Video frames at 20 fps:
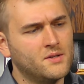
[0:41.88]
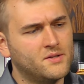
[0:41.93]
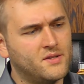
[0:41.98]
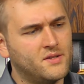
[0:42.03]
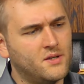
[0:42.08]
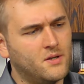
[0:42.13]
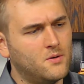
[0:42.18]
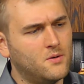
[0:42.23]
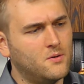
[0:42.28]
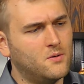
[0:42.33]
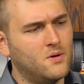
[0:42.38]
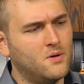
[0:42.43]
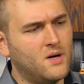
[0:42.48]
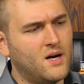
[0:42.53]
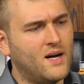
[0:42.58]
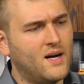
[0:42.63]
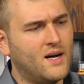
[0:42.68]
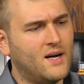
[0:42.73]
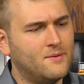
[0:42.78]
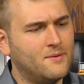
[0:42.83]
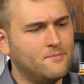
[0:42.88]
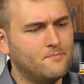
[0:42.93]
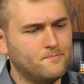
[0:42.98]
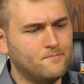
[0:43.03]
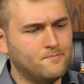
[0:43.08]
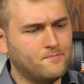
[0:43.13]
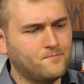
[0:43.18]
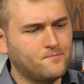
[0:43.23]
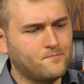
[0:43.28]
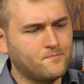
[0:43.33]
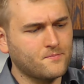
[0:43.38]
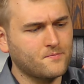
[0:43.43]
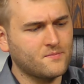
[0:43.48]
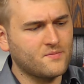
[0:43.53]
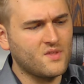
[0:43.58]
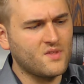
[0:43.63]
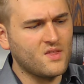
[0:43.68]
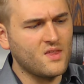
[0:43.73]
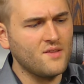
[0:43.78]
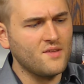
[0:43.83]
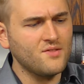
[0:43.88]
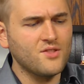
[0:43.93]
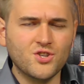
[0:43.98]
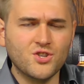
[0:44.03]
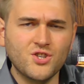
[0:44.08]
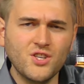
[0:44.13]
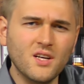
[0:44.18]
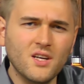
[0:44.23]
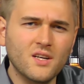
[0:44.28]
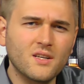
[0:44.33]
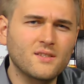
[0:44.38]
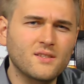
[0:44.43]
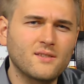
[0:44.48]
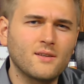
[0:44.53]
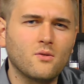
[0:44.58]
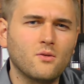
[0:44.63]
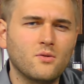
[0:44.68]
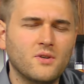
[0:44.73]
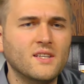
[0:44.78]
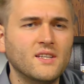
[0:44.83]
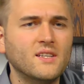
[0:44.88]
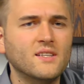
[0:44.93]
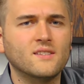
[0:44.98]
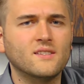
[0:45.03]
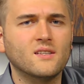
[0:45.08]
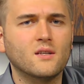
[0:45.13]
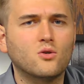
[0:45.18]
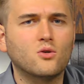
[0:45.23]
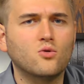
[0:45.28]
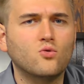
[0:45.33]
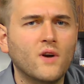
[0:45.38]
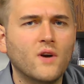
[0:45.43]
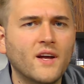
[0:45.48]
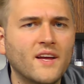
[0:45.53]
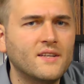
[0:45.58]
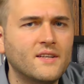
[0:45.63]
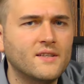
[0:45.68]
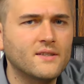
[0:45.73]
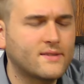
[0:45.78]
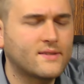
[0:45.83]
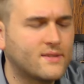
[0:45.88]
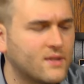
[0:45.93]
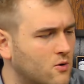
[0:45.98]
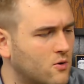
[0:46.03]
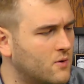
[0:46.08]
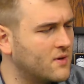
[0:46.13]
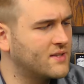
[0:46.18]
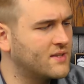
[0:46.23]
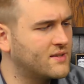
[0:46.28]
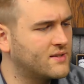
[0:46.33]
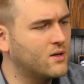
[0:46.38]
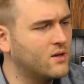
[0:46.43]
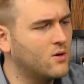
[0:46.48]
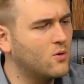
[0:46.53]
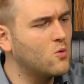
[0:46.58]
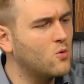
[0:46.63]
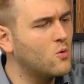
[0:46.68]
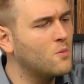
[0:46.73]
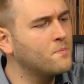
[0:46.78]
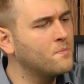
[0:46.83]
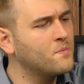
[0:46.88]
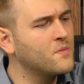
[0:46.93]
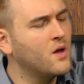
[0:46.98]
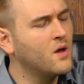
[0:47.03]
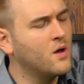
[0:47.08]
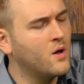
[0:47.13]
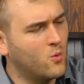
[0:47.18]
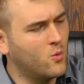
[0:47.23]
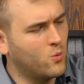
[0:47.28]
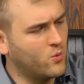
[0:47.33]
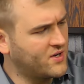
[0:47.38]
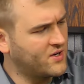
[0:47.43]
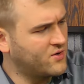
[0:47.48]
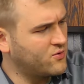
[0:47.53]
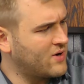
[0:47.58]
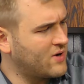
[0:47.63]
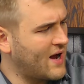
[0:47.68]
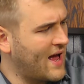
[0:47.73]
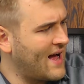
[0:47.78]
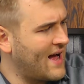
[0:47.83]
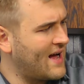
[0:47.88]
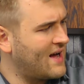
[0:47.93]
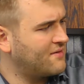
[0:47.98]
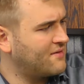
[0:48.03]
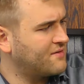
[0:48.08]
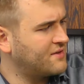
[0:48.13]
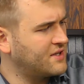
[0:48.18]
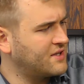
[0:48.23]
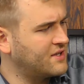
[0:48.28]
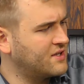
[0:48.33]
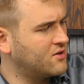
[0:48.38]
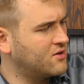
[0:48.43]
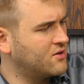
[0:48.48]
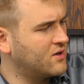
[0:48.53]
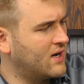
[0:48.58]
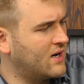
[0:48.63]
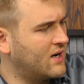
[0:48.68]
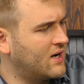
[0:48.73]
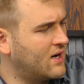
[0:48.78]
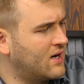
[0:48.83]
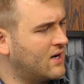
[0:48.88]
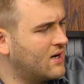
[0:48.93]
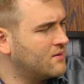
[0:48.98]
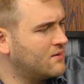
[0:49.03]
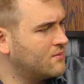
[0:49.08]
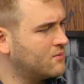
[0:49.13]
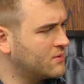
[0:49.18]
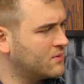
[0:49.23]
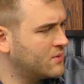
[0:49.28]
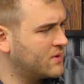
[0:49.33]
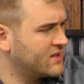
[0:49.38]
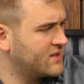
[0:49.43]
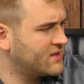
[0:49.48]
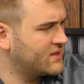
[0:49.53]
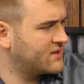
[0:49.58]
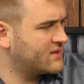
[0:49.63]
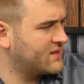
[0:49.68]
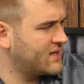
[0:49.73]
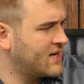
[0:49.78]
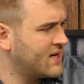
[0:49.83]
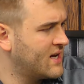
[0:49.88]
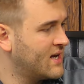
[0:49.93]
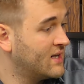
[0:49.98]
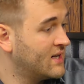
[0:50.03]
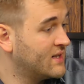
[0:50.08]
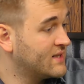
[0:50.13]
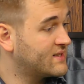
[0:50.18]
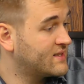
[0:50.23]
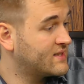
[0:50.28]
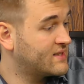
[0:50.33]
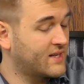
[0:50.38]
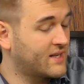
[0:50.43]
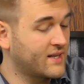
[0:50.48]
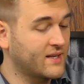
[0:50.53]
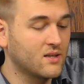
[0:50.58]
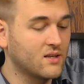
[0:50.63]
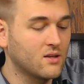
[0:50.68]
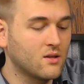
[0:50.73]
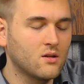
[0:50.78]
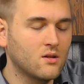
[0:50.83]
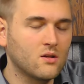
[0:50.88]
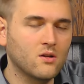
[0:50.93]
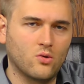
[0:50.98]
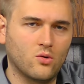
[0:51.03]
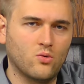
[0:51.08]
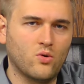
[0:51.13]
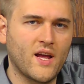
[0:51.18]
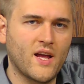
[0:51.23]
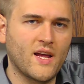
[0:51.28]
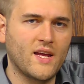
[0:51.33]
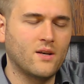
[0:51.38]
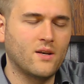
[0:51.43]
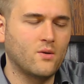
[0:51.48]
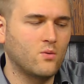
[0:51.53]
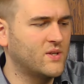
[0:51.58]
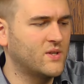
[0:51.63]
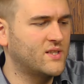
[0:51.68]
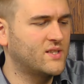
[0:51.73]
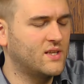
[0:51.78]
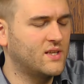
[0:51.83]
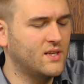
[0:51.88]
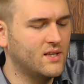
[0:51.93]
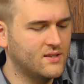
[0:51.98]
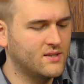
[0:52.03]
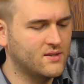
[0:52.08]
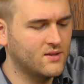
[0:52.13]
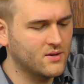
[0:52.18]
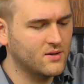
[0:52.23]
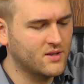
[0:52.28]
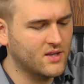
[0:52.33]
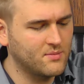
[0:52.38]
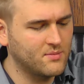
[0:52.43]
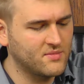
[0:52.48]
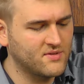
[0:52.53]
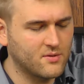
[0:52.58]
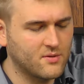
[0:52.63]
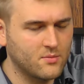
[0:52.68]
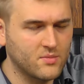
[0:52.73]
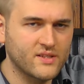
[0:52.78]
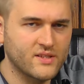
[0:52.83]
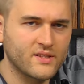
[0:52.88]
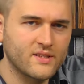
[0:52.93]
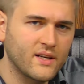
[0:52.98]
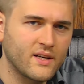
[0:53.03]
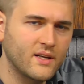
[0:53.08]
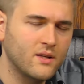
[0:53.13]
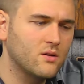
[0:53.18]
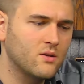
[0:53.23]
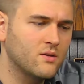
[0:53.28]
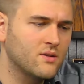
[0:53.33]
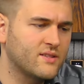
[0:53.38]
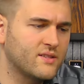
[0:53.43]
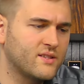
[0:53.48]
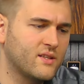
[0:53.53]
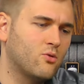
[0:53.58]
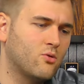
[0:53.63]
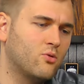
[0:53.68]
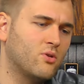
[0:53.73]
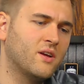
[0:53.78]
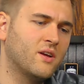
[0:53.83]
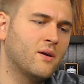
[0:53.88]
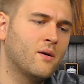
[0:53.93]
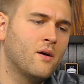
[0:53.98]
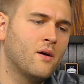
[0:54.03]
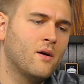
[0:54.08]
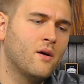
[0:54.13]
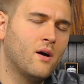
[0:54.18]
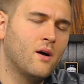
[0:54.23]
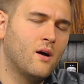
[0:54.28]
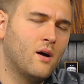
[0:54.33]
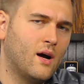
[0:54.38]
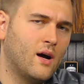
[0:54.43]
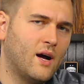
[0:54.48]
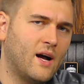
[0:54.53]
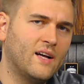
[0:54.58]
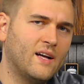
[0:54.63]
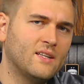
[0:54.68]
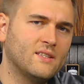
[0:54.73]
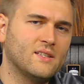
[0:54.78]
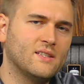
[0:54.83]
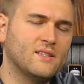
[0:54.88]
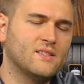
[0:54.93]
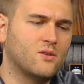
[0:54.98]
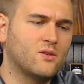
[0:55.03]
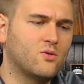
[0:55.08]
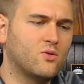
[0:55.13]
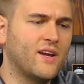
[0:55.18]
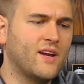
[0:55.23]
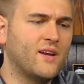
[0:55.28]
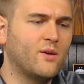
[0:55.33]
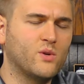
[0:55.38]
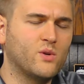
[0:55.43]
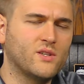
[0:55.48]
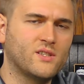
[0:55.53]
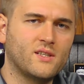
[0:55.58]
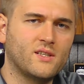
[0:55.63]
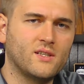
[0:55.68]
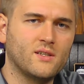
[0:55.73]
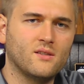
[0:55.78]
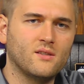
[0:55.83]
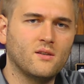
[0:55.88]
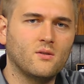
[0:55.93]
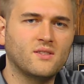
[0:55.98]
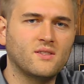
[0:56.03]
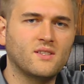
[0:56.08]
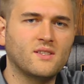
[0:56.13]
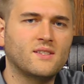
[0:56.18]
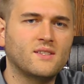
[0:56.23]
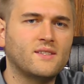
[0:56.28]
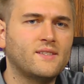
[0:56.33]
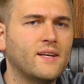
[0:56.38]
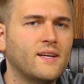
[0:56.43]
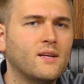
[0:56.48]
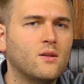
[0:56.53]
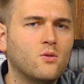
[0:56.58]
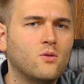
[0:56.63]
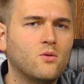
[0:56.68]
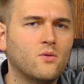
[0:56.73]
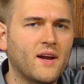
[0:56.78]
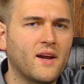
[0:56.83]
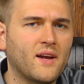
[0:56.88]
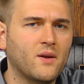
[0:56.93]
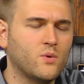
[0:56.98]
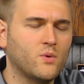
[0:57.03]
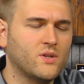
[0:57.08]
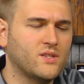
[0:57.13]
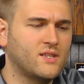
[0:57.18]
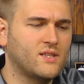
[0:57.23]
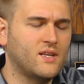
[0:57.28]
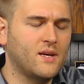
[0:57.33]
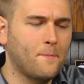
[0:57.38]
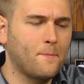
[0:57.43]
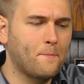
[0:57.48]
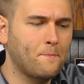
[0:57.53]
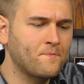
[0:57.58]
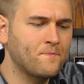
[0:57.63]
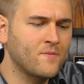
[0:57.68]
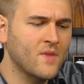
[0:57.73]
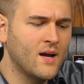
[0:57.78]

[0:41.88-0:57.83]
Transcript: So um, the Chita Distillery is a grain distillery. So we do have here, uh, where does it say? Single grain whiskey. So it comes from a single distillery and is a grain whiskey. So it's a single grain whiskey.